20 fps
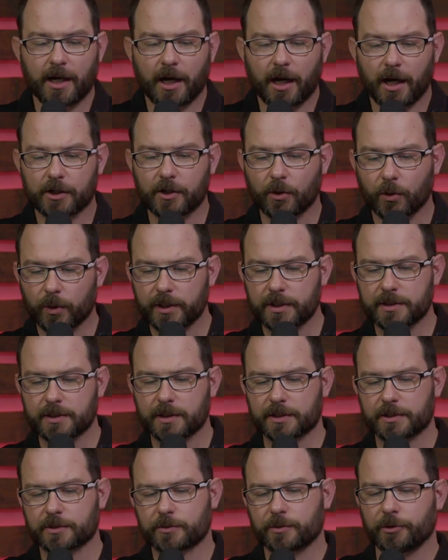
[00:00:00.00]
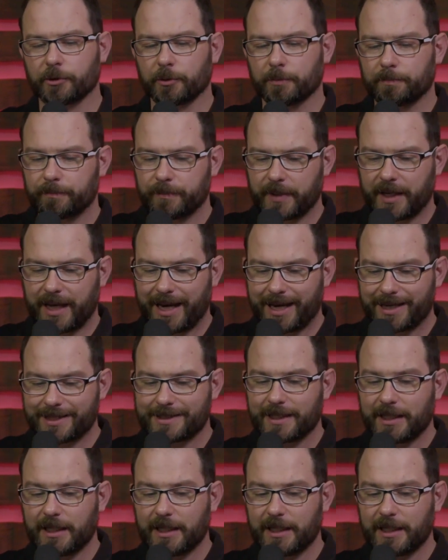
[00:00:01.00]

According to this group, as